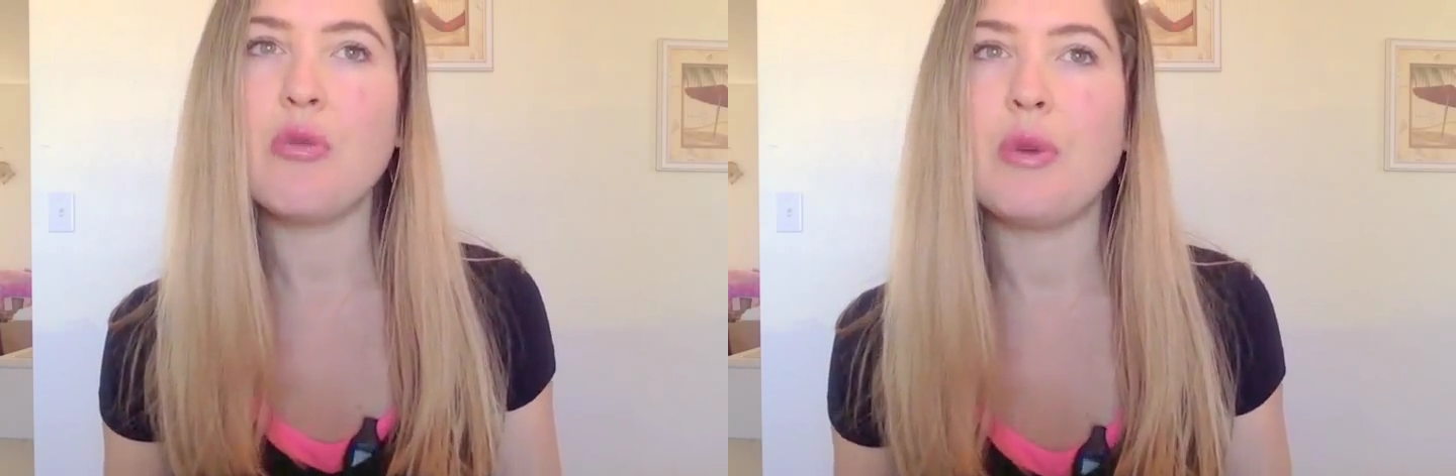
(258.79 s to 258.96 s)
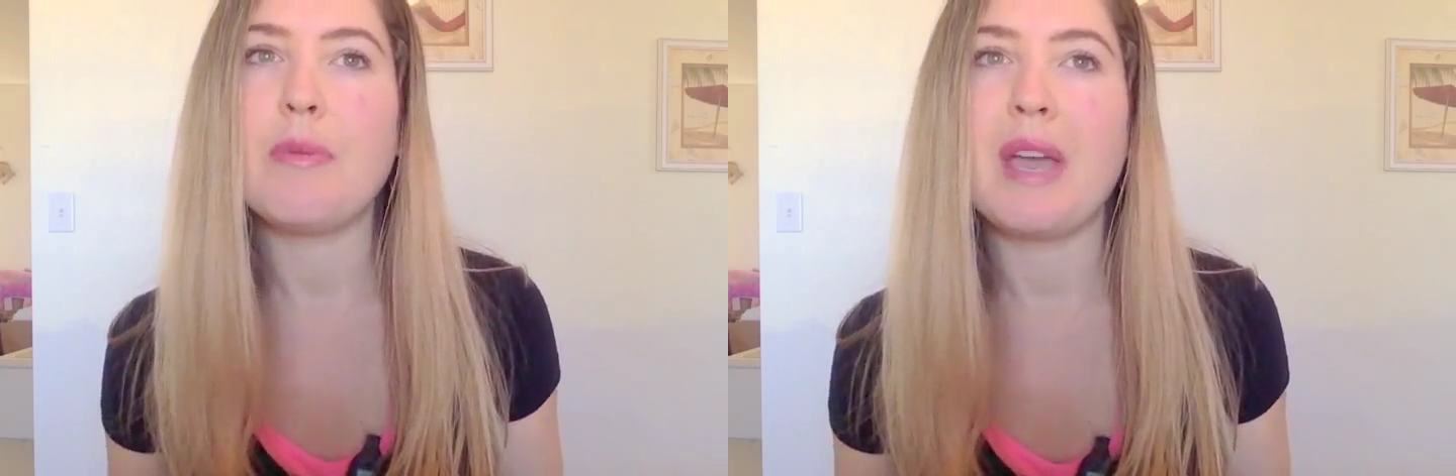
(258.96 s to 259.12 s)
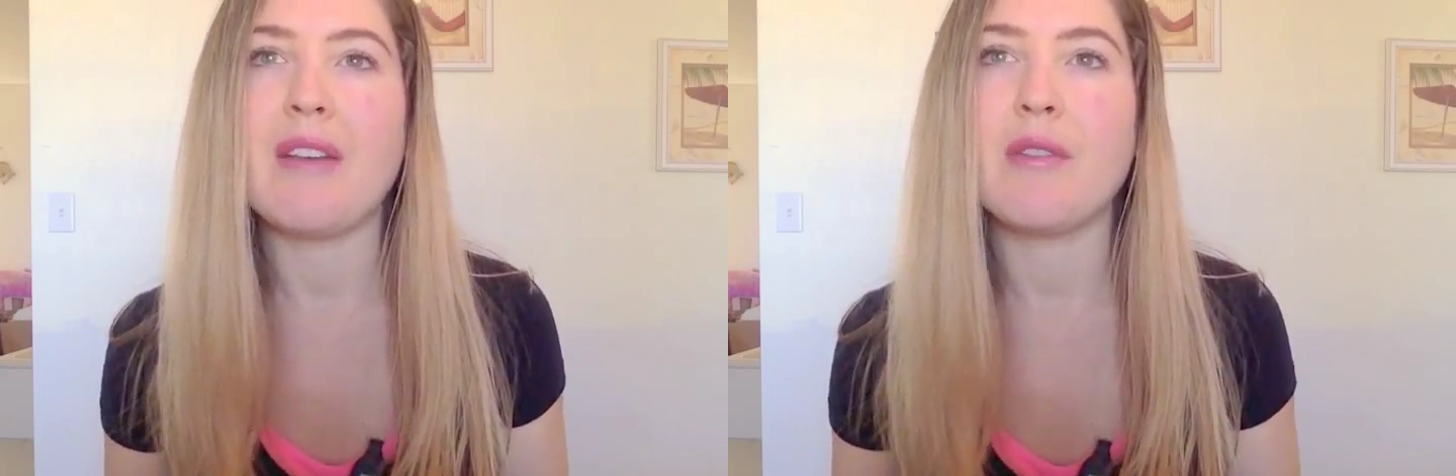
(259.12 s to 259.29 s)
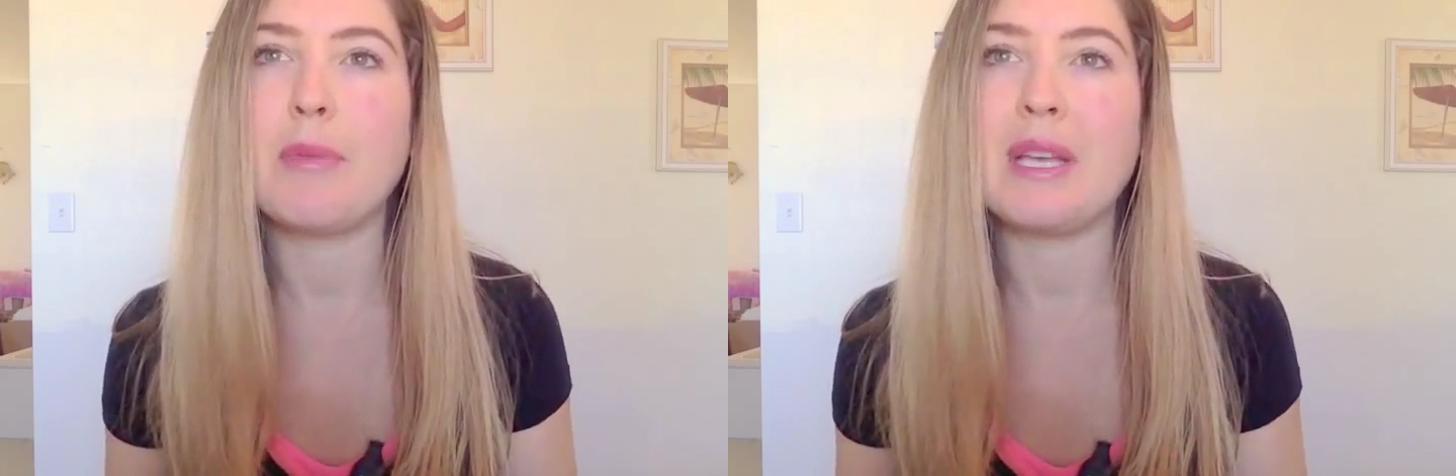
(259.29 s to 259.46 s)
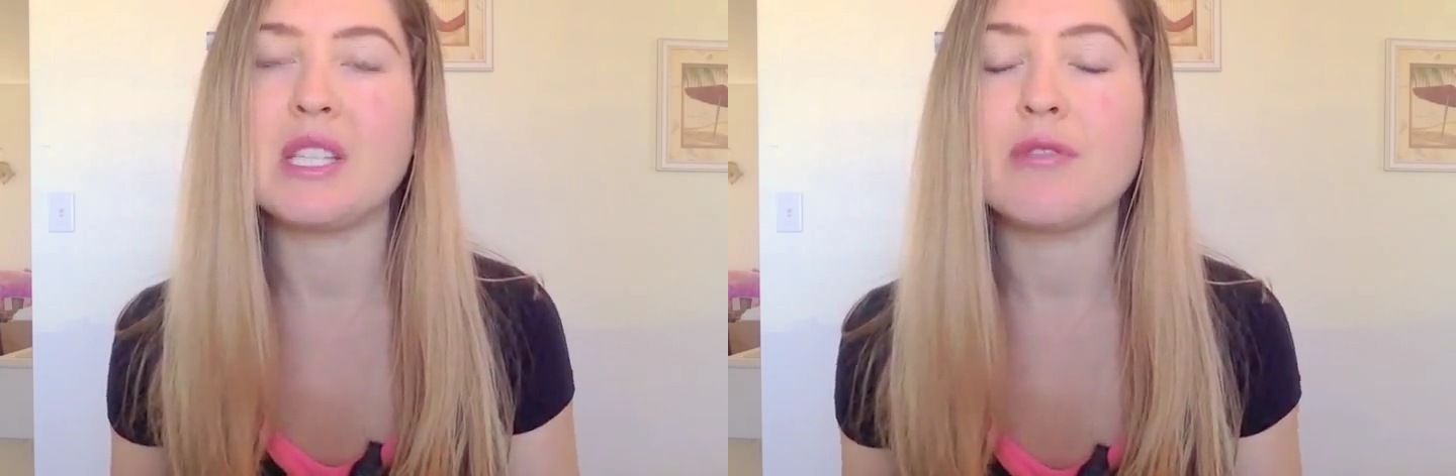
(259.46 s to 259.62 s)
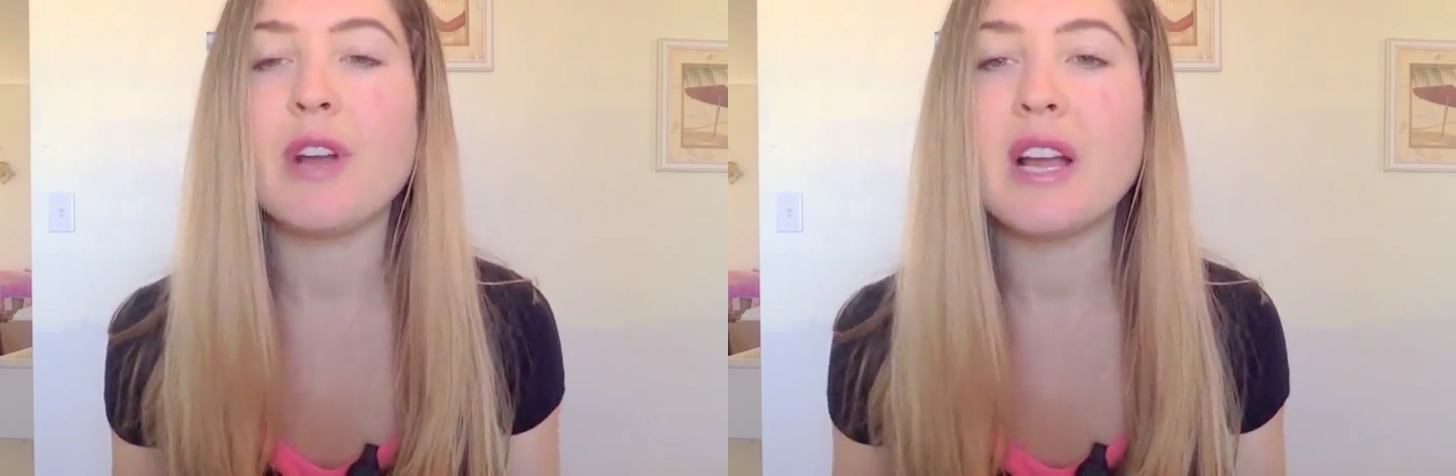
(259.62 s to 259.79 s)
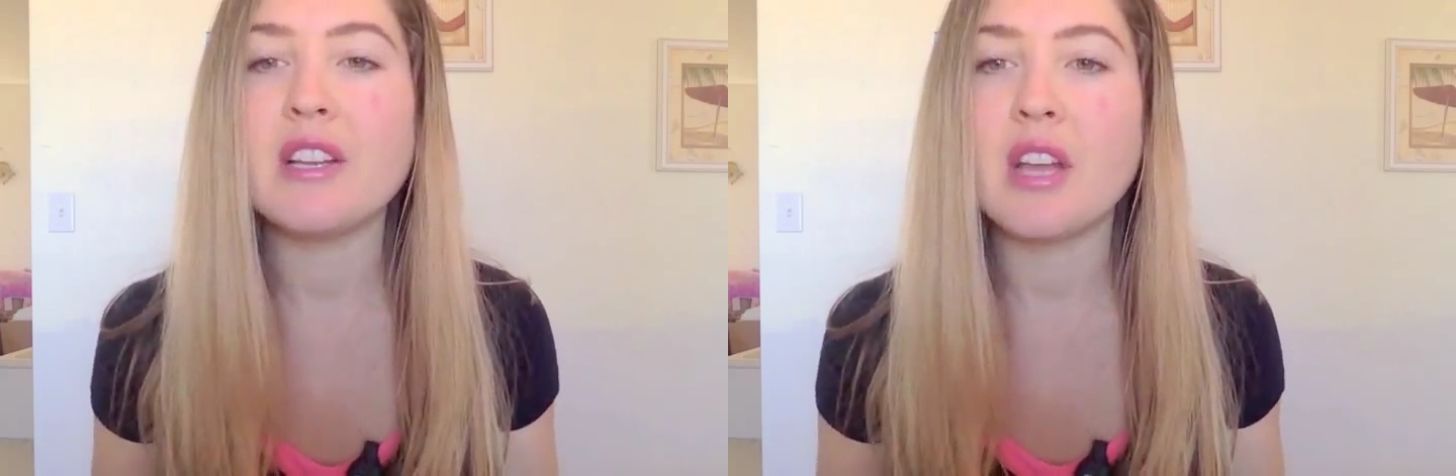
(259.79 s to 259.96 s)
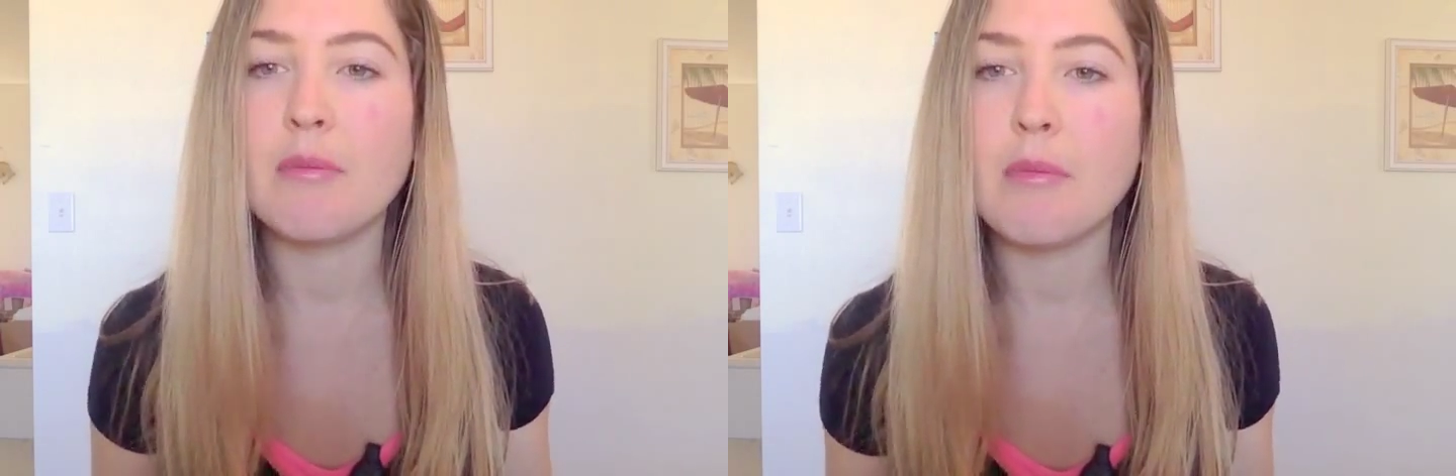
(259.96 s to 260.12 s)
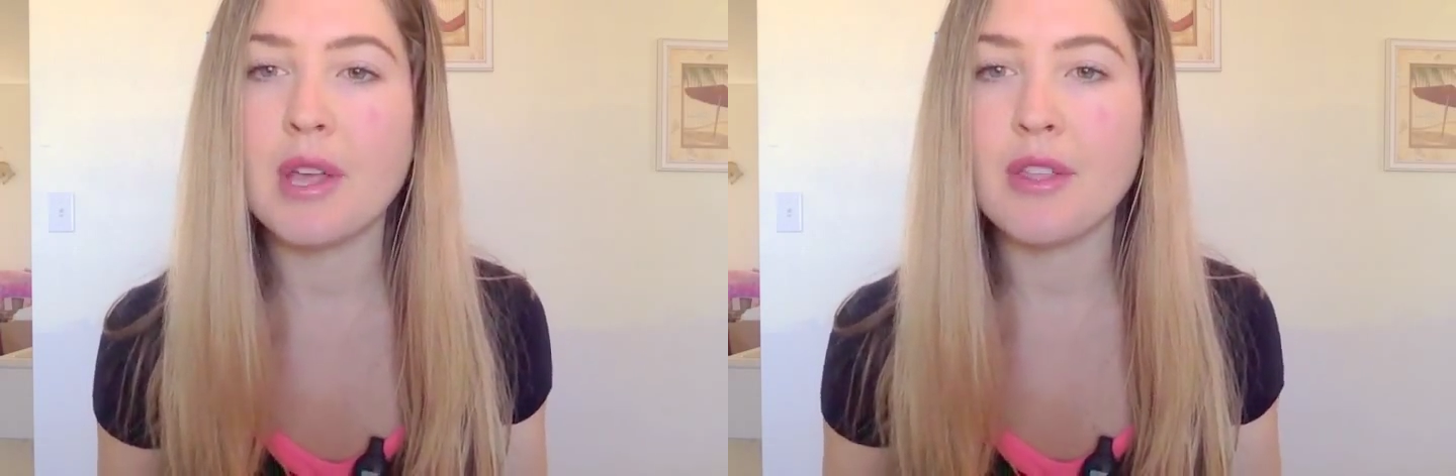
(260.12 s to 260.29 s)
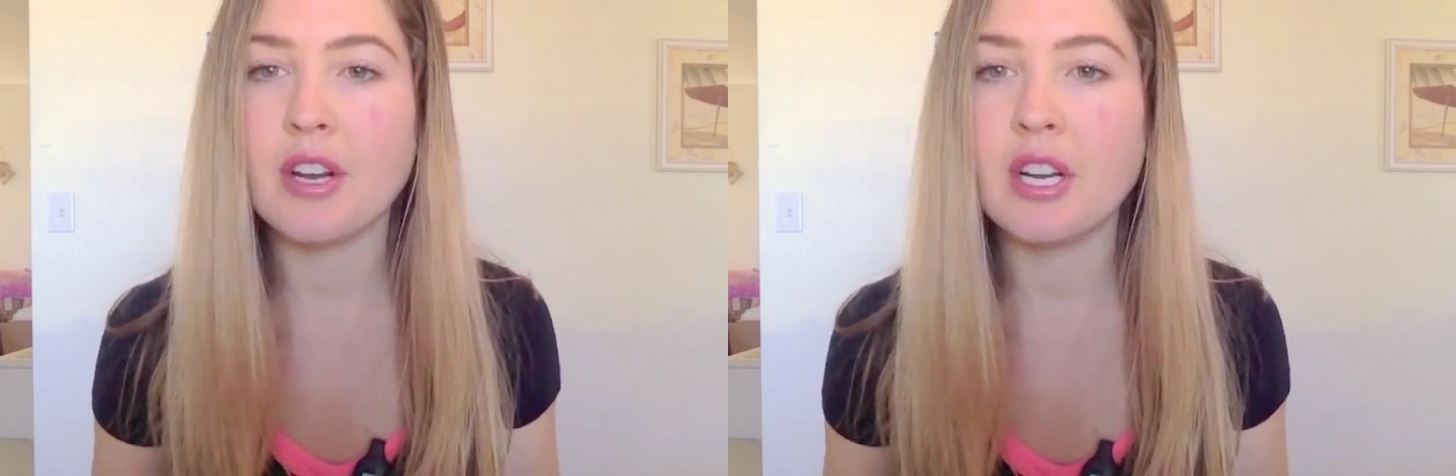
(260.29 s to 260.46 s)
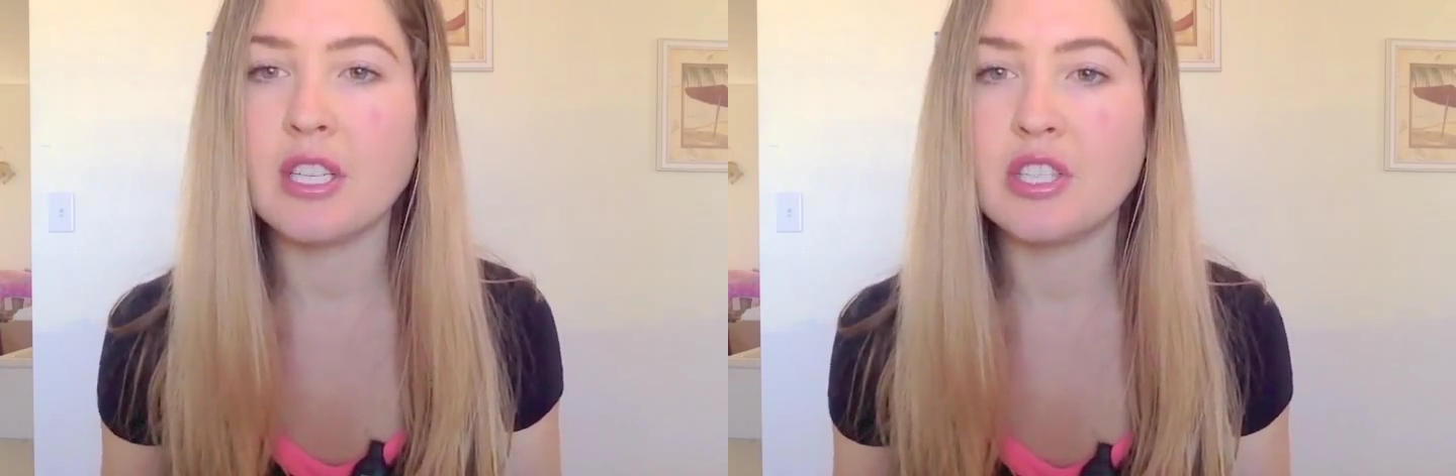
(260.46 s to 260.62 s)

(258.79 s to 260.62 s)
We may have a best friend, a mother,